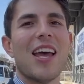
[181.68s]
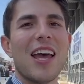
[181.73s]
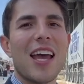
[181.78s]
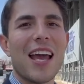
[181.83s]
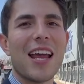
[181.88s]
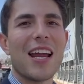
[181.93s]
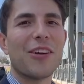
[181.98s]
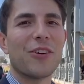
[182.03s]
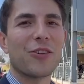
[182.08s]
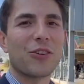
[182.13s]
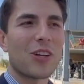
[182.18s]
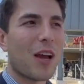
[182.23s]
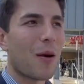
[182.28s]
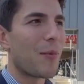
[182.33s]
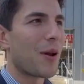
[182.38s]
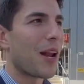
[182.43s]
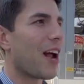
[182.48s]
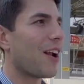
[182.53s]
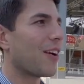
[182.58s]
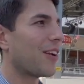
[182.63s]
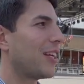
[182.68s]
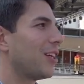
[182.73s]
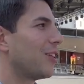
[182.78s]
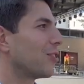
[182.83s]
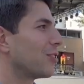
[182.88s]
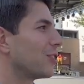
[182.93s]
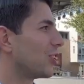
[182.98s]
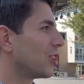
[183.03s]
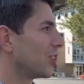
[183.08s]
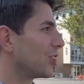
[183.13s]
and you're coming out
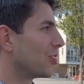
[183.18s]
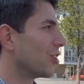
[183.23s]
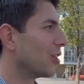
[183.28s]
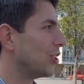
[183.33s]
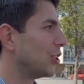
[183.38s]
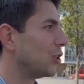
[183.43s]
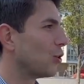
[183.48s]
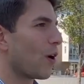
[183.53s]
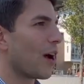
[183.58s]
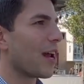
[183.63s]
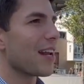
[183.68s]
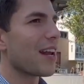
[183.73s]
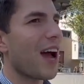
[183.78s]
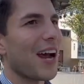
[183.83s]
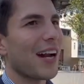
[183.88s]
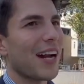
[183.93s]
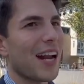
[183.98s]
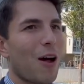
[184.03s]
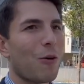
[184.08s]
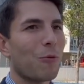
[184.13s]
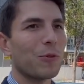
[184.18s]
here just to enjoy a night out